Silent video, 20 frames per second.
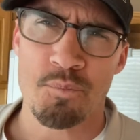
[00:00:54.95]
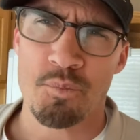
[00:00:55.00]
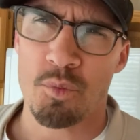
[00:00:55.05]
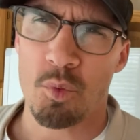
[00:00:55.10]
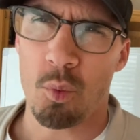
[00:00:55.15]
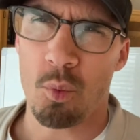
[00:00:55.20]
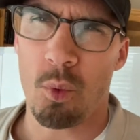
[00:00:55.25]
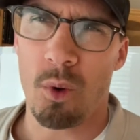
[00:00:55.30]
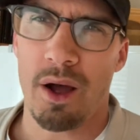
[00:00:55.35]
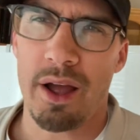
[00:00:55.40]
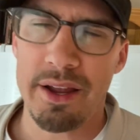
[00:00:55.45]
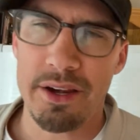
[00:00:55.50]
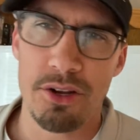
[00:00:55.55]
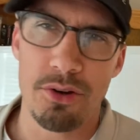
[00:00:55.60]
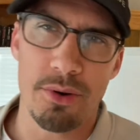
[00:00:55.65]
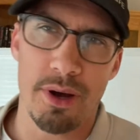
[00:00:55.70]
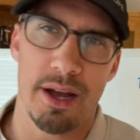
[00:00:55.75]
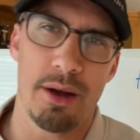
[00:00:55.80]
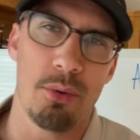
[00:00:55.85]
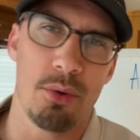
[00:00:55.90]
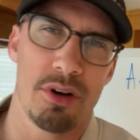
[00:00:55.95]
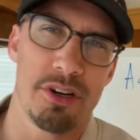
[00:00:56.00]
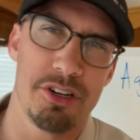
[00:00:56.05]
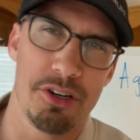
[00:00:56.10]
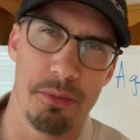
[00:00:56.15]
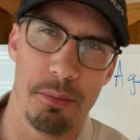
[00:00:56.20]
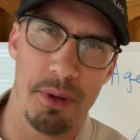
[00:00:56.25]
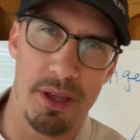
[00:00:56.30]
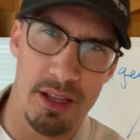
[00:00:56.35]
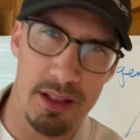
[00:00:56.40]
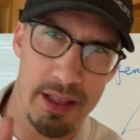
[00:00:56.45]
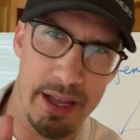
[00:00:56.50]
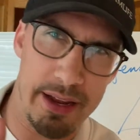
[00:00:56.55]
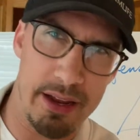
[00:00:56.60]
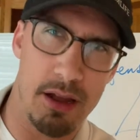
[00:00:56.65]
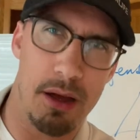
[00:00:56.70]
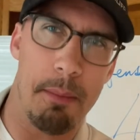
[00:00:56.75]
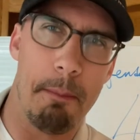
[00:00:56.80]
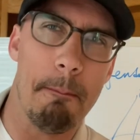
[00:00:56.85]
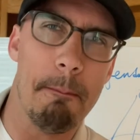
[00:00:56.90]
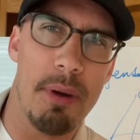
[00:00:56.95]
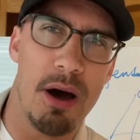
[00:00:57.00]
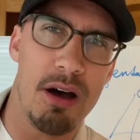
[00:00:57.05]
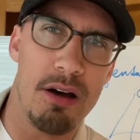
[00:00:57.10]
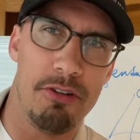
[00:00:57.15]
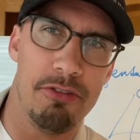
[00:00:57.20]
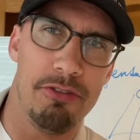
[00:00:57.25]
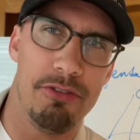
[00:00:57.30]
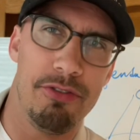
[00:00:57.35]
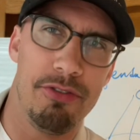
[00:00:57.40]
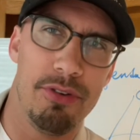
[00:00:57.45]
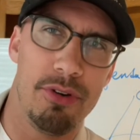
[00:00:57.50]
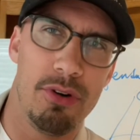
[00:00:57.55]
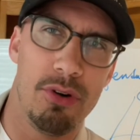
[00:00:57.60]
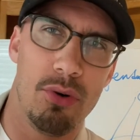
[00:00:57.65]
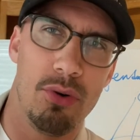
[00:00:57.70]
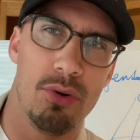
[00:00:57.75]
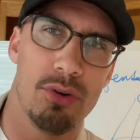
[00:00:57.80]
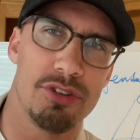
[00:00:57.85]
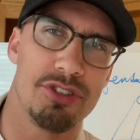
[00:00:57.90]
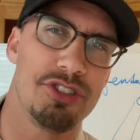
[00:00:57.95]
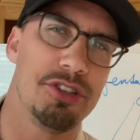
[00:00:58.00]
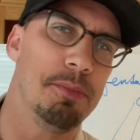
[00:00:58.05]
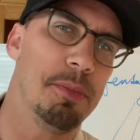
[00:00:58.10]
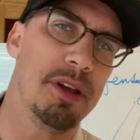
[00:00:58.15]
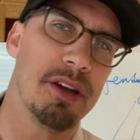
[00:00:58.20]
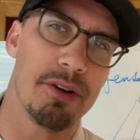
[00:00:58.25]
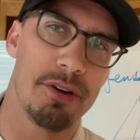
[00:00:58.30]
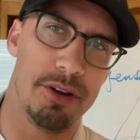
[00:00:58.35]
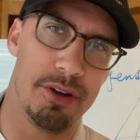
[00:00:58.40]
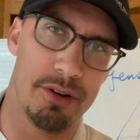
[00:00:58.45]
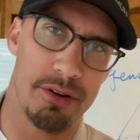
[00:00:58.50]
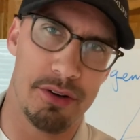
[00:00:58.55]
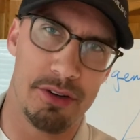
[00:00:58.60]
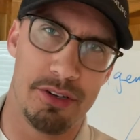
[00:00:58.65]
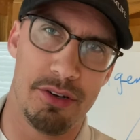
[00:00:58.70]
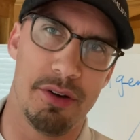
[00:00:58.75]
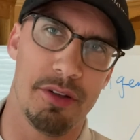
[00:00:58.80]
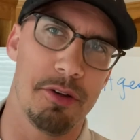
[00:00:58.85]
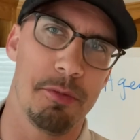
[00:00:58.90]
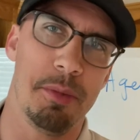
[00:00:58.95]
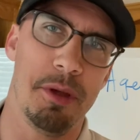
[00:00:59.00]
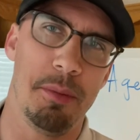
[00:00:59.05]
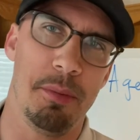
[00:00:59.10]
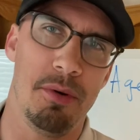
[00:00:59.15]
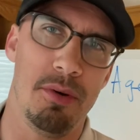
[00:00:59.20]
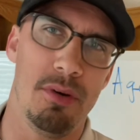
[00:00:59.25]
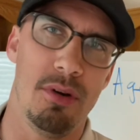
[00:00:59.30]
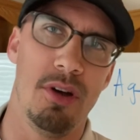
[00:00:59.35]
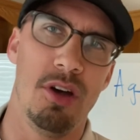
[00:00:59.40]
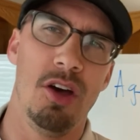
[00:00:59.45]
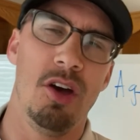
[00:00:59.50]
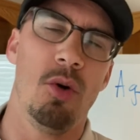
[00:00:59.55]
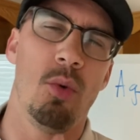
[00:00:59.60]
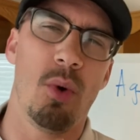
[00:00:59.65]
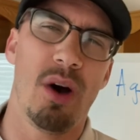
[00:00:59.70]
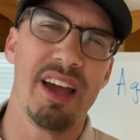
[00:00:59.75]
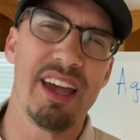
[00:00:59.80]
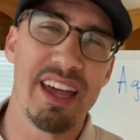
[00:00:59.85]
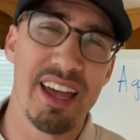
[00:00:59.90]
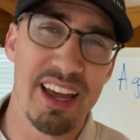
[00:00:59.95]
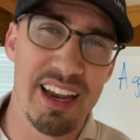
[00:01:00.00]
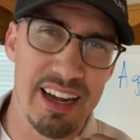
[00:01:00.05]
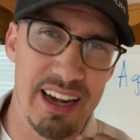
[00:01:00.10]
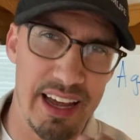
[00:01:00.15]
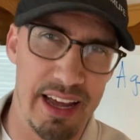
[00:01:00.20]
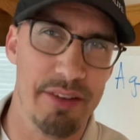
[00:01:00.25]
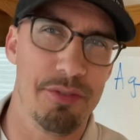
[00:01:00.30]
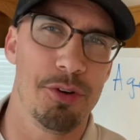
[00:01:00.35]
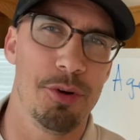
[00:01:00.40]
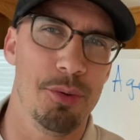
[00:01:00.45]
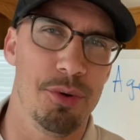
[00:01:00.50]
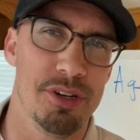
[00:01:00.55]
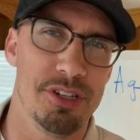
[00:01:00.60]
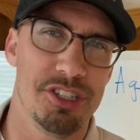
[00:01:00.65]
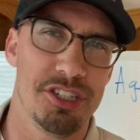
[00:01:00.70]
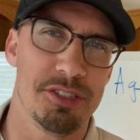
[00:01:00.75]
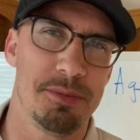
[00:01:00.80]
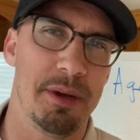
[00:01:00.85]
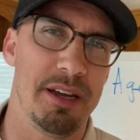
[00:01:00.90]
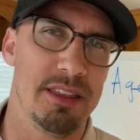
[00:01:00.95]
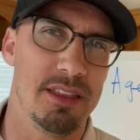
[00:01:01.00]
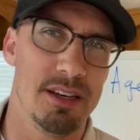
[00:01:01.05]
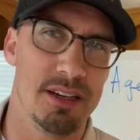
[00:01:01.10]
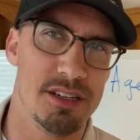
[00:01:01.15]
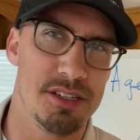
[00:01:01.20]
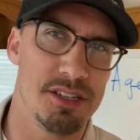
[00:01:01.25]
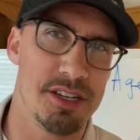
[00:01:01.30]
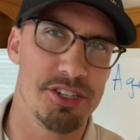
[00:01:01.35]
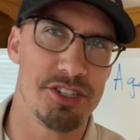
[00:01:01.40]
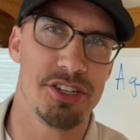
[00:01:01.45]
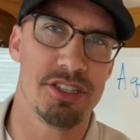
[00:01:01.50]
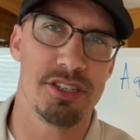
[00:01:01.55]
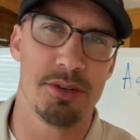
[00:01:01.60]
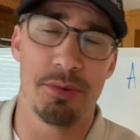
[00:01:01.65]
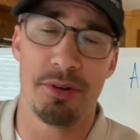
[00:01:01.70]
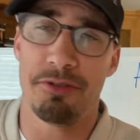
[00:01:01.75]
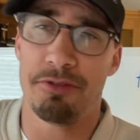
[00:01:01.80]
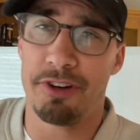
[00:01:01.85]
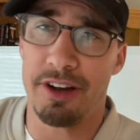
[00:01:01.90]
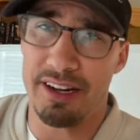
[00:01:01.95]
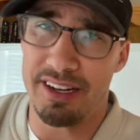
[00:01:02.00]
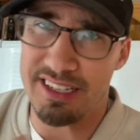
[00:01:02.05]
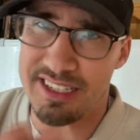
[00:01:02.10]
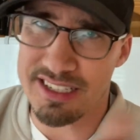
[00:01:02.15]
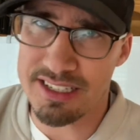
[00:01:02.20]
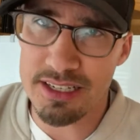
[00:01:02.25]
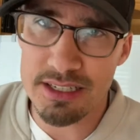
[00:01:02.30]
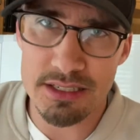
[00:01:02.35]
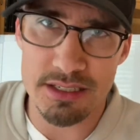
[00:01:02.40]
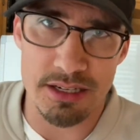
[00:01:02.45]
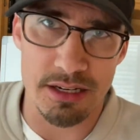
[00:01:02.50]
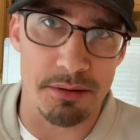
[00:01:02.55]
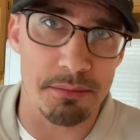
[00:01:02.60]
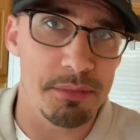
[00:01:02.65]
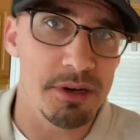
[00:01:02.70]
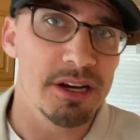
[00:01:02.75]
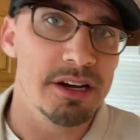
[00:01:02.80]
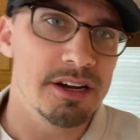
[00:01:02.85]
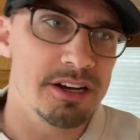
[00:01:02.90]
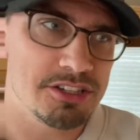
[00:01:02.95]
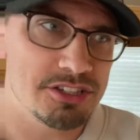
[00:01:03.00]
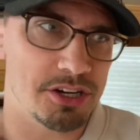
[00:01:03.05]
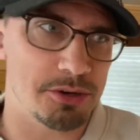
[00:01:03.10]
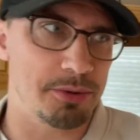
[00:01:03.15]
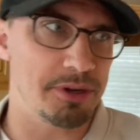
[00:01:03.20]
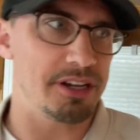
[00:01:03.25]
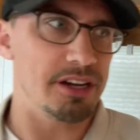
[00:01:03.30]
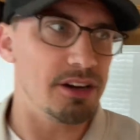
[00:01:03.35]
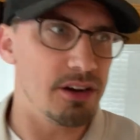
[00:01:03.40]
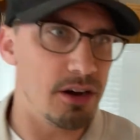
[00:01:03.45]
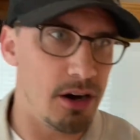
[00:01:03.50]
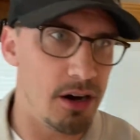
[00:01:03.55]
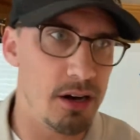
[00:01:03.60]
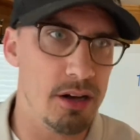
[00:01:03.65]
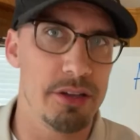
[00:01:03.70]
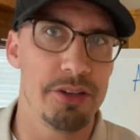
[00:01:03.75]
why do I want to be like above or superior to other people? Why can't everyone just make the decisions and we find a system so we can all